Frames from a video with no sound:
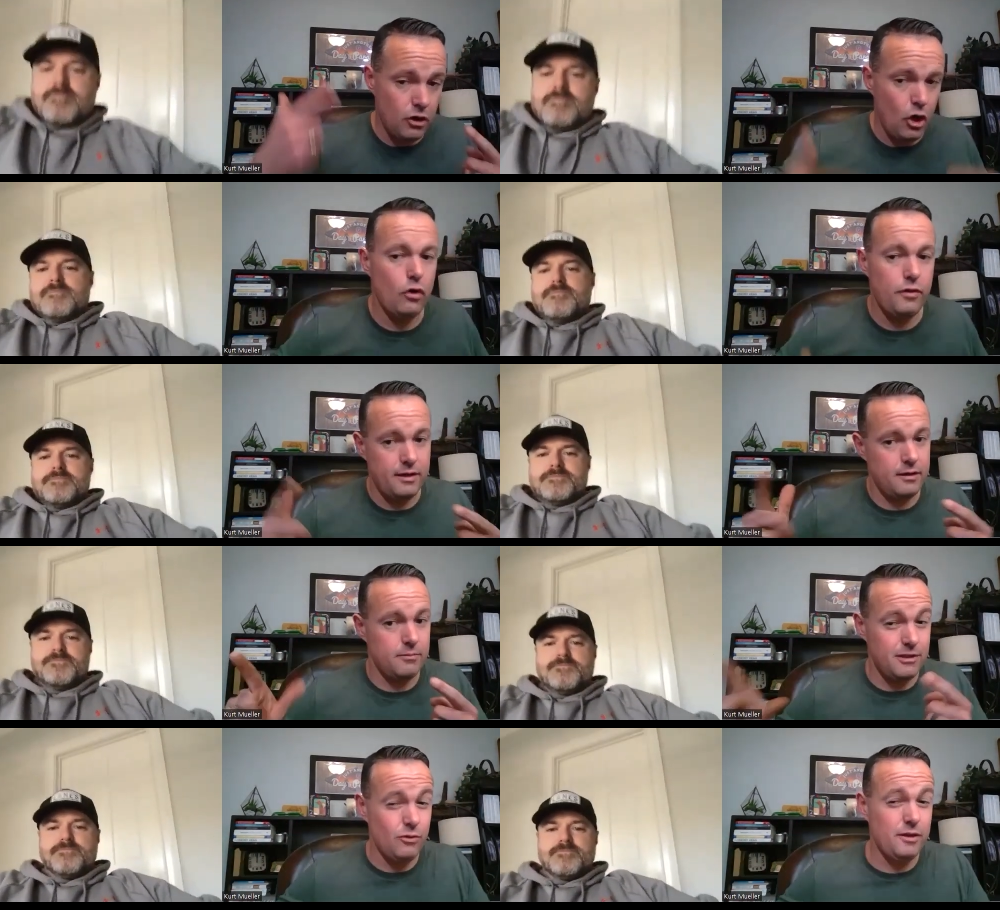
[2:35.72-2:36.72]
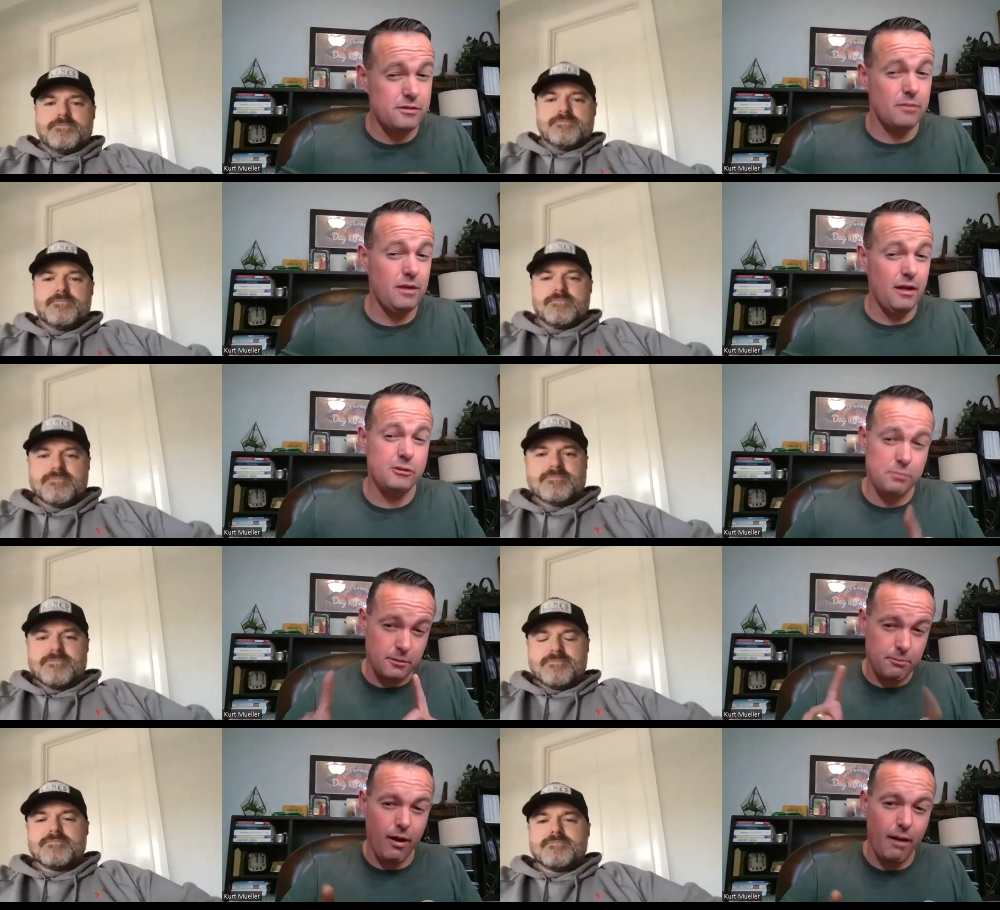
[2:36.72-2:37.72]
Speaker 1: know they need to be doing something else,
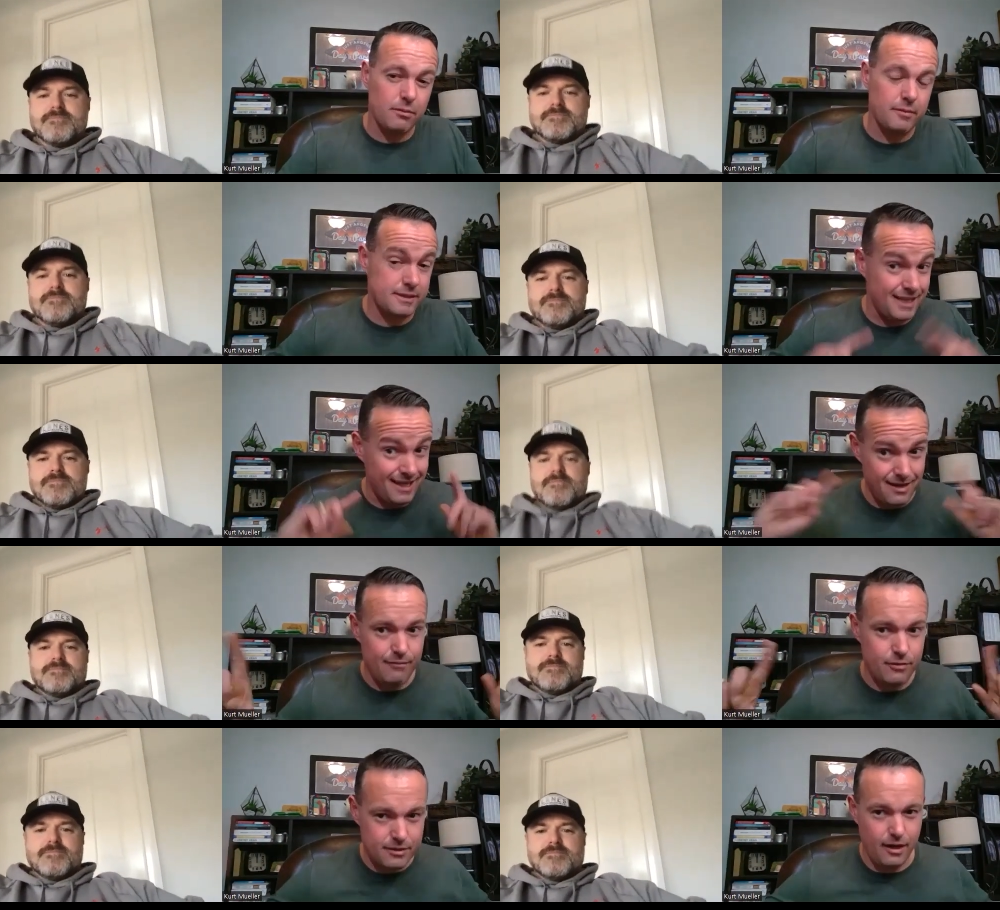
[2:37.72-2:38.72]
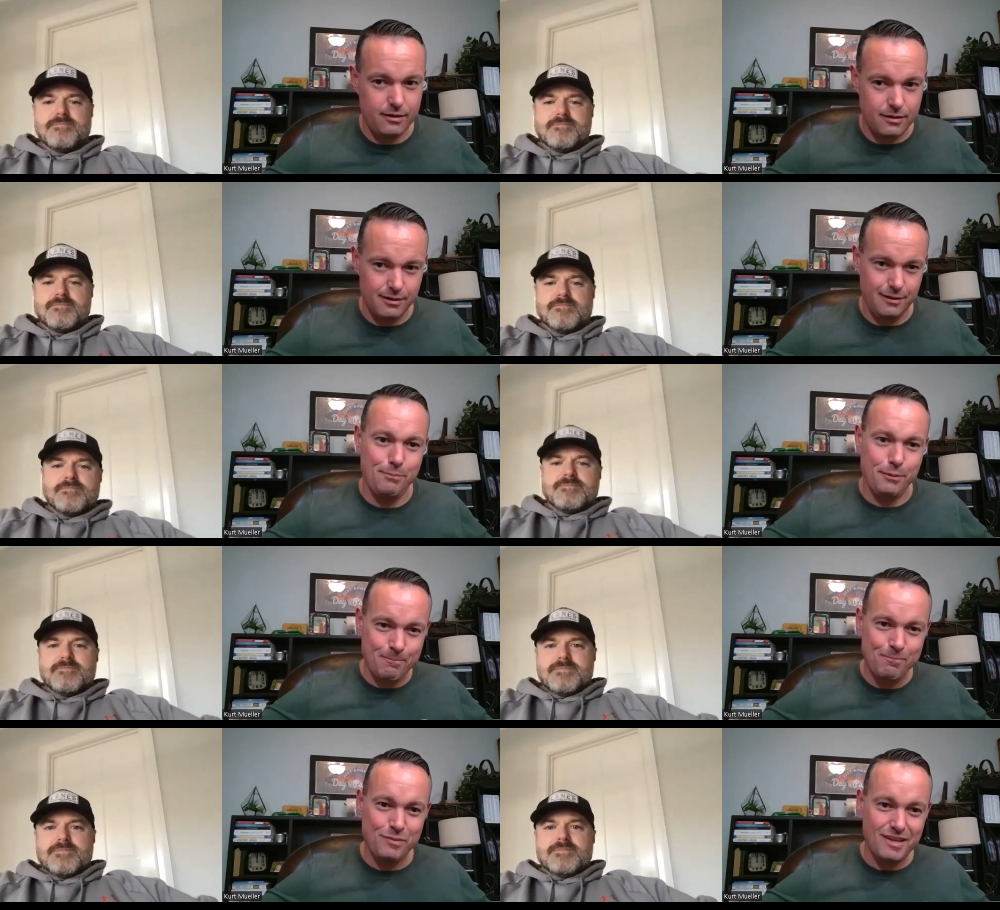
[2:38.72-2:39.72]
but the problem is they never take the leap.
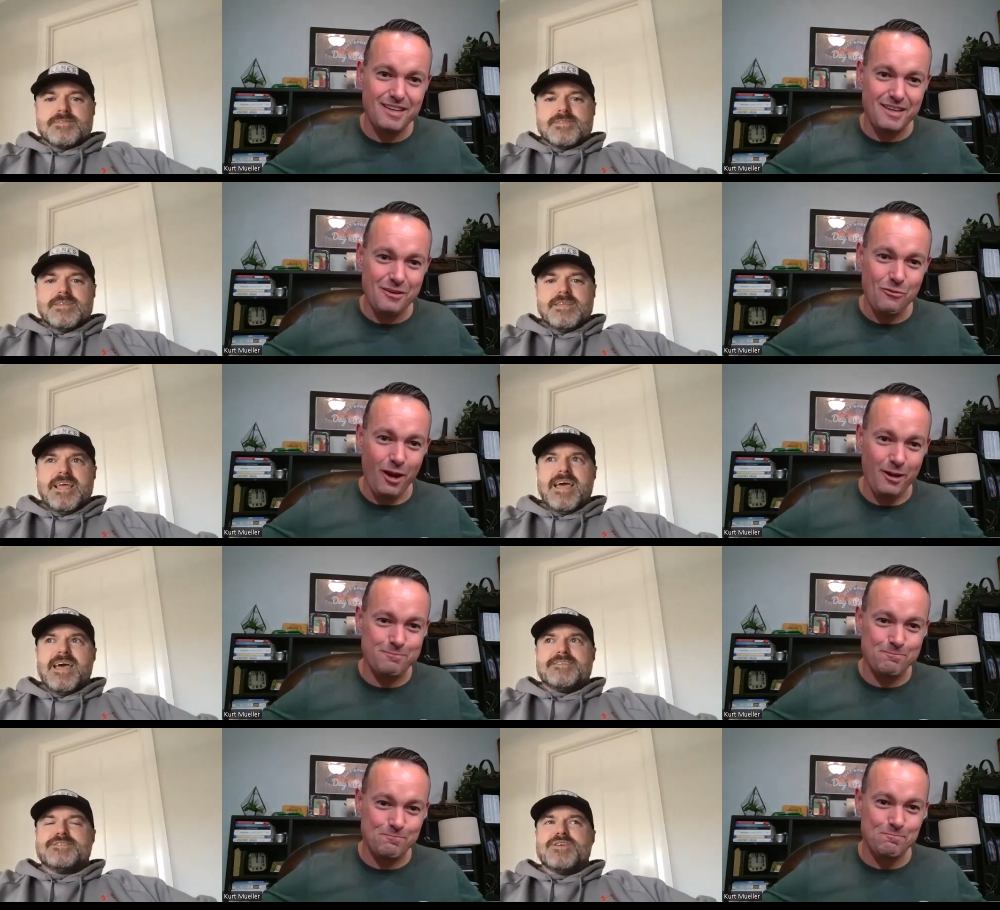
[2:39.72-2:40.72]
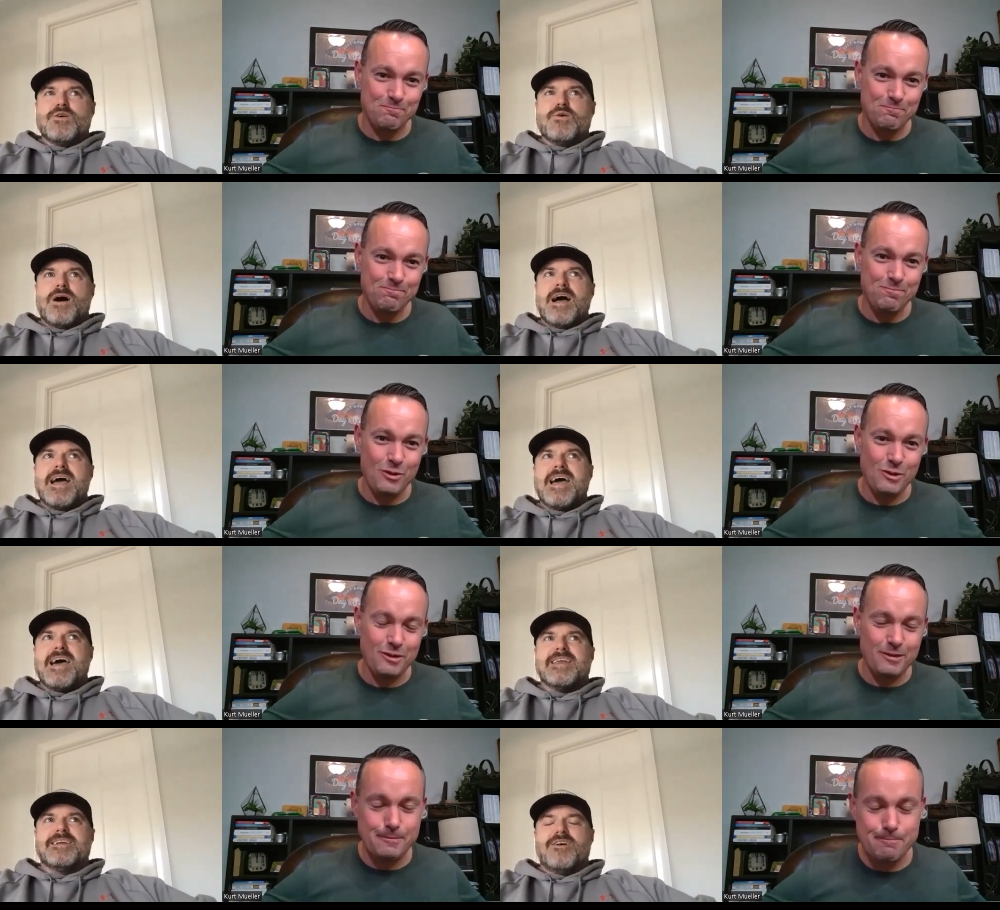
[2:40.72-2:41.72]
Speaker 2: Yeah. Right? So I
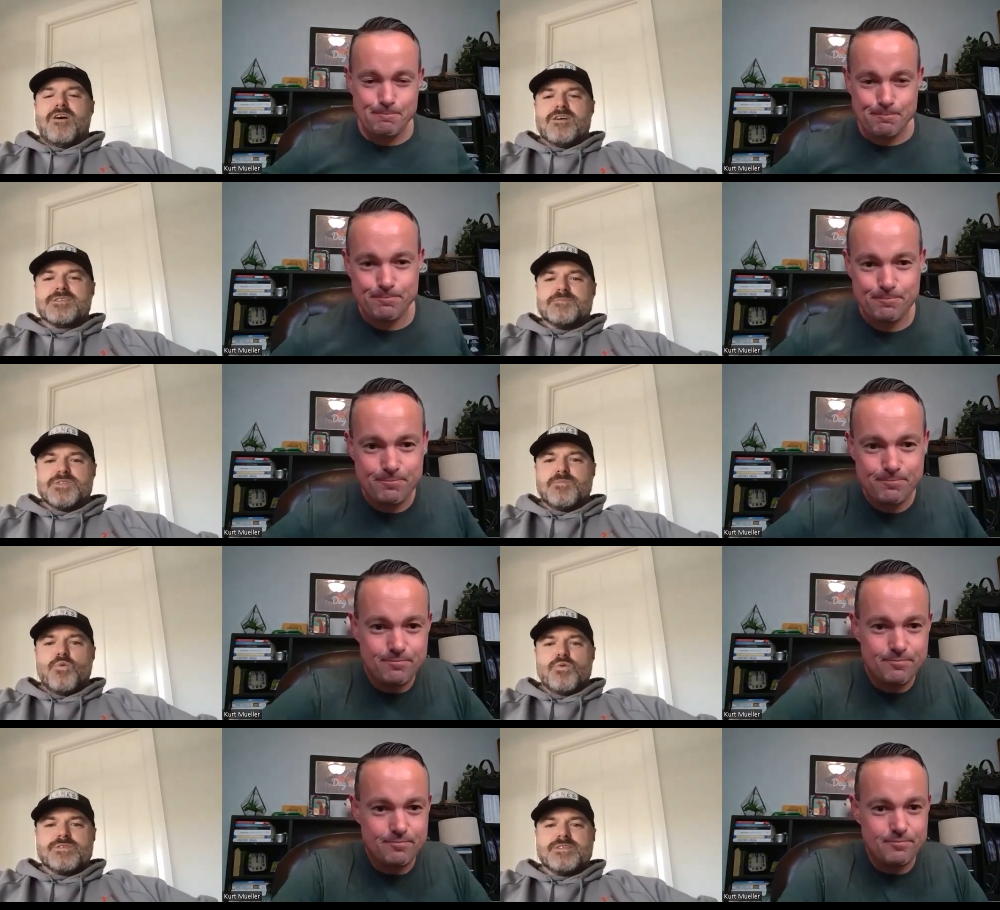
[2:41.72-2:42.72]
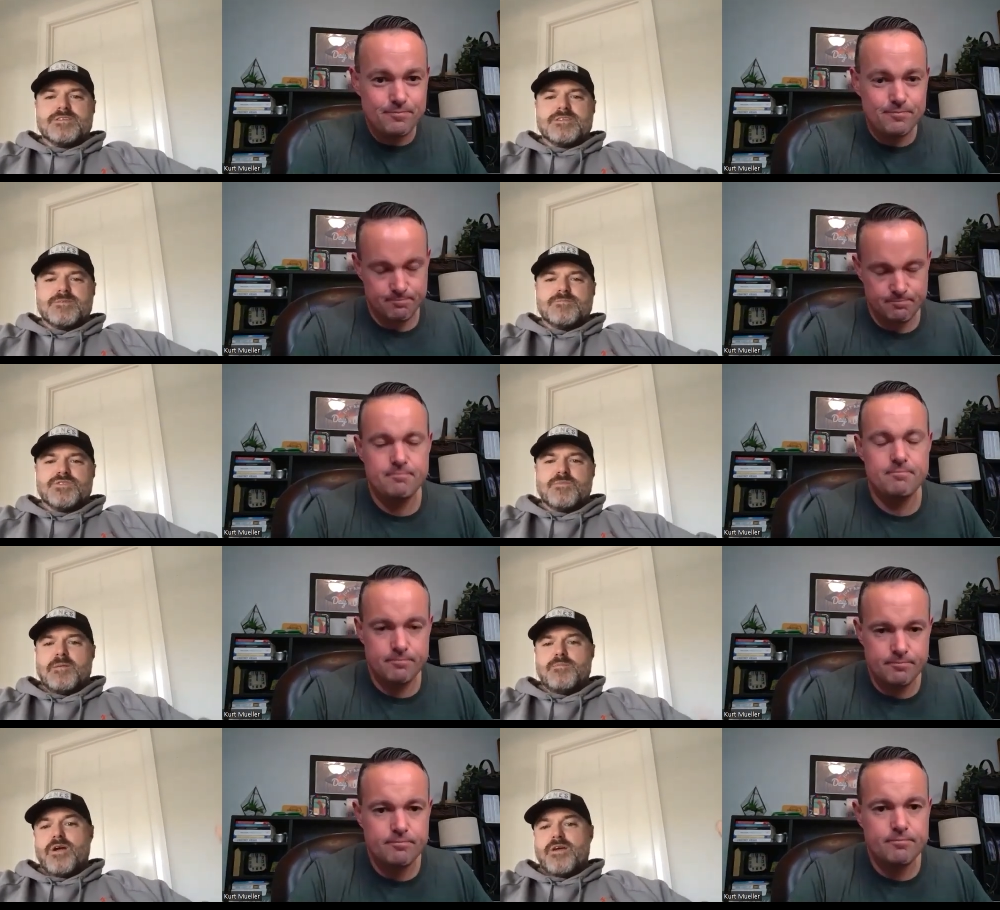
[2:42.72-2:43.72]
had an awesome support system. So
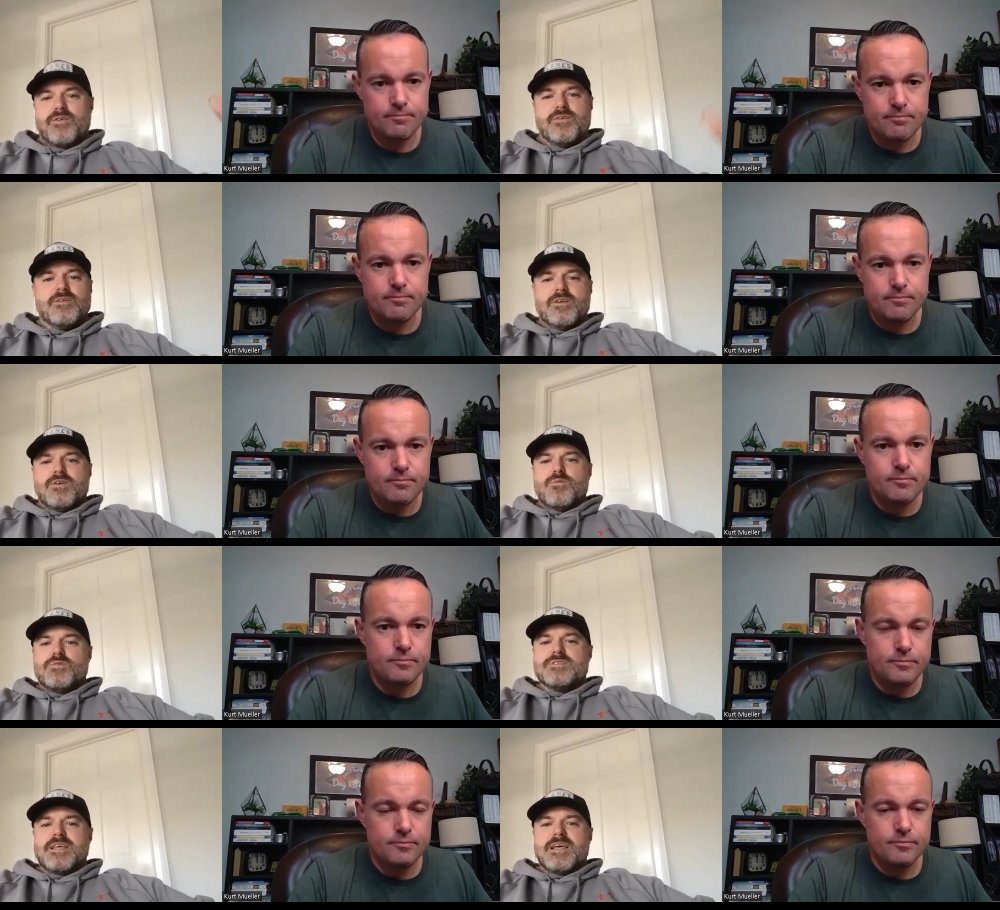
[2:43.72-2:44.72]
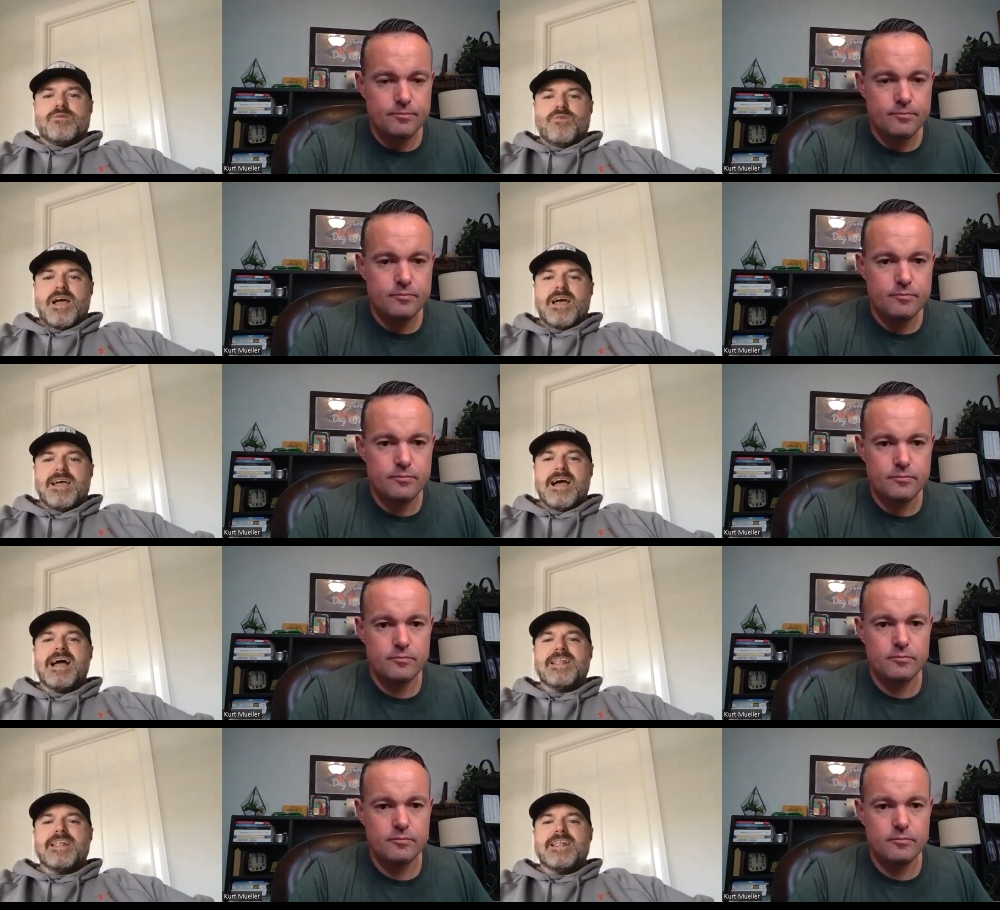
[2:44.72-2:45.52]
my brother was like, Rye, I